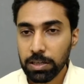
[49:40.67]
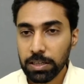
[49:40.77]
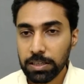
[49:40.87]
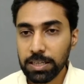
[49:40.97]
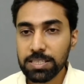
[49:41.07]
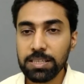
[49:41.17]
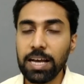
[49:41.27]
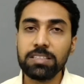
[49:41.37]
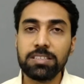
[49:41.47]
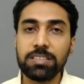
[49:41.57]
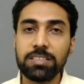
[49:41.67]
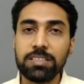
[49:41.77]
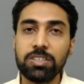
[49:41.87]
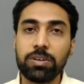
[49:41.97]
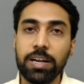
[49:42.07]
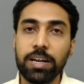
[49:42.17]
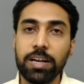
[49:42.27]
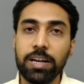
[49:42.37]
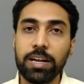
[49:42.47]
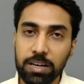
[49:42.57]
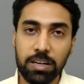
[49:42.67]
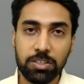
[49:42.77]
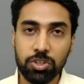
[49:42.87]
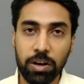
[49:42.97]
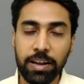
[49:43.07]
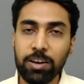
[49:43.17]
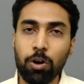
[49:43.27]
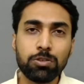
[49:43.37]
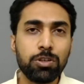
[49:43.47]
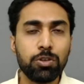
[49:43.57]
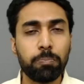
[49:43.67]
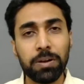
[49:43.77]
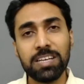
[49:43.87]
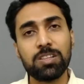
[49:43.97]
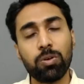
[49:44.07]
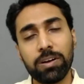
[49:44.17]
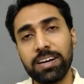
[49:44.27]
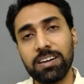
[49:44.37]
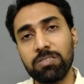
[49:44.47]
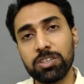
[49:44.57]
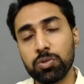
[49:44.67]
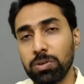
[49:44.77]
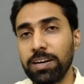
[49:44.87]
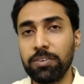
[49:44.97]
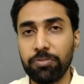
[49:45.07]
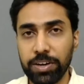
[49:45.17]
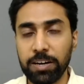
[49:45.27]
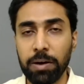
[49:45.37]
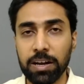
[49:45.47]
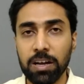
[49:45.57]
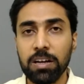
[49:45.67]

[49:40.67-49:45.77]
Yes, Nancy, you can definitely join. And also you please look at our student feedback.